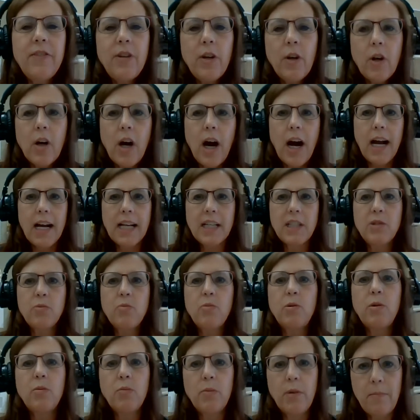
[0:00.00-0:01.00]
you guys
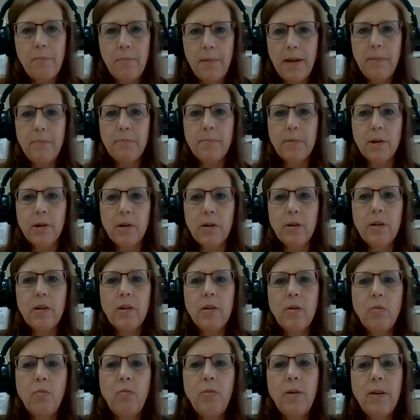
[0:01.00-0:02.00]
will remember,
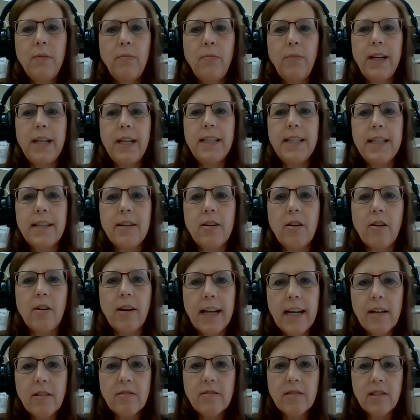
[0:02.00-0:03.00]
when we did our
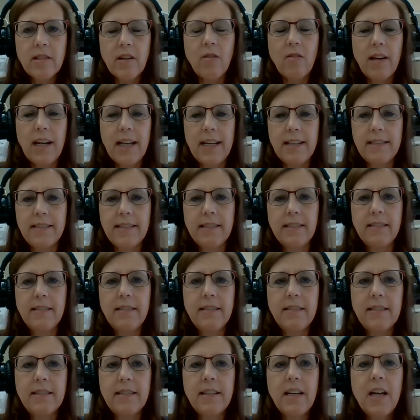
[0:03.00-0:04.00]
Kelso
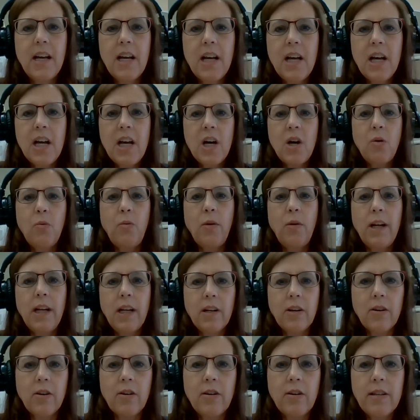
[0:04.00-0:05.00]
lessons, we
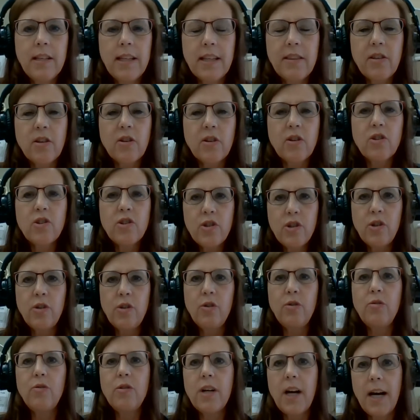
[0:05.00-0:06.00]
learned that there's
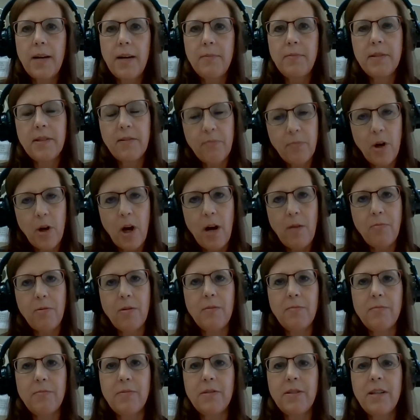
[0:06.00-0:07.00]
two types of
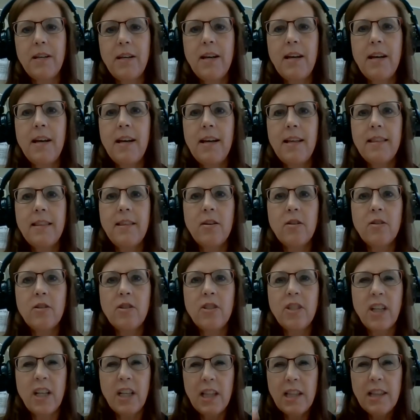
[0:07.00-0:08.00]
problems.
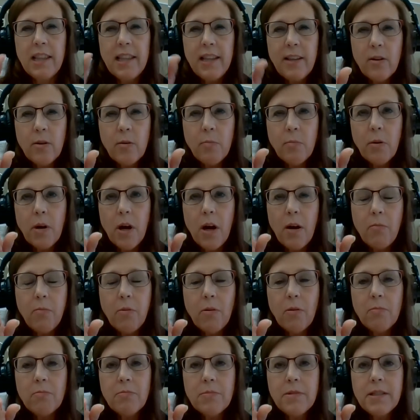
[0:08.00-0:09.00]
There's little
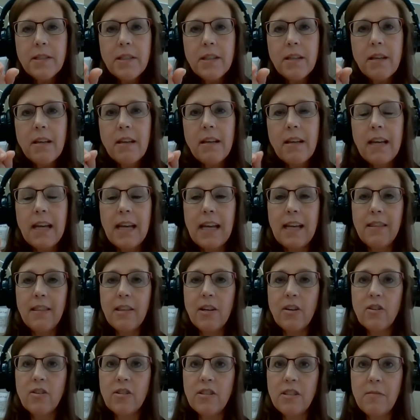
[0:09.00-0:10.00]
problems and
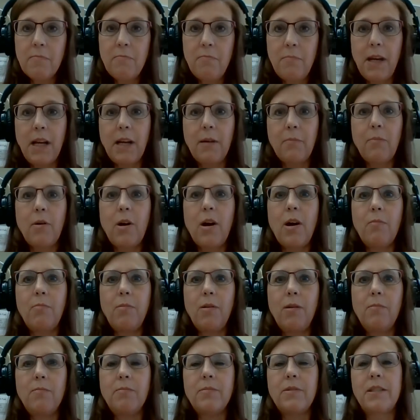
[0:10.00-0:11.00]
there's big
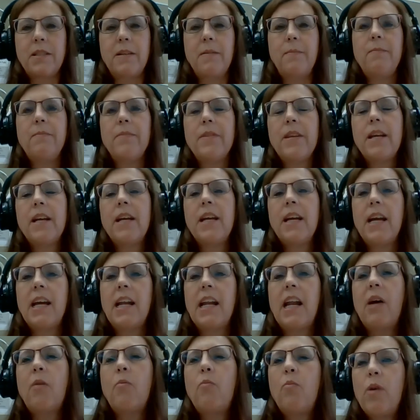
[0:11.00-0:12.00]
problems.
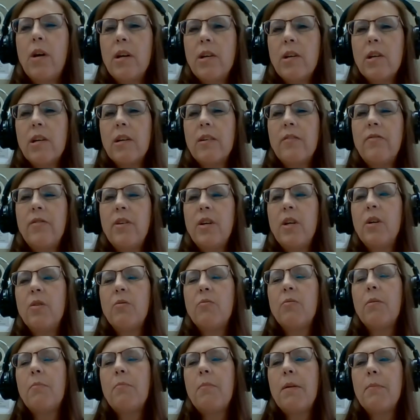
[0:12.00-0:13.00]
And I wonder if you
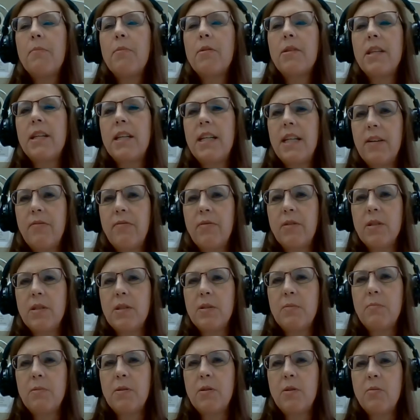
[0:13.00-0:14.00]
remember the
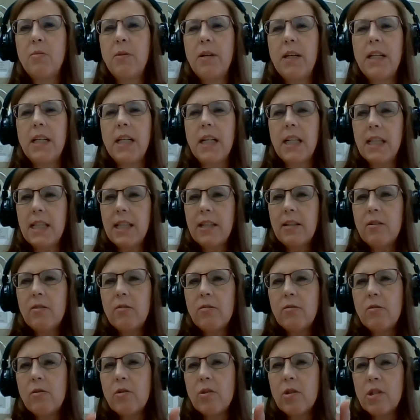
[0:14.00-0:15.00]
difference between a
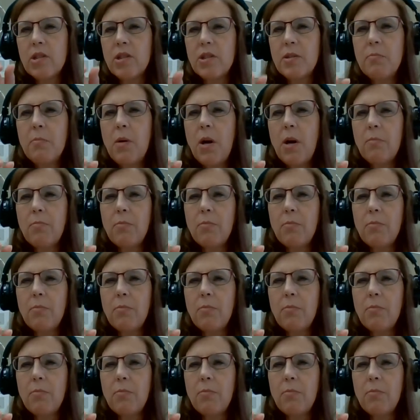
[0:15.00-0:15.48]
little or a small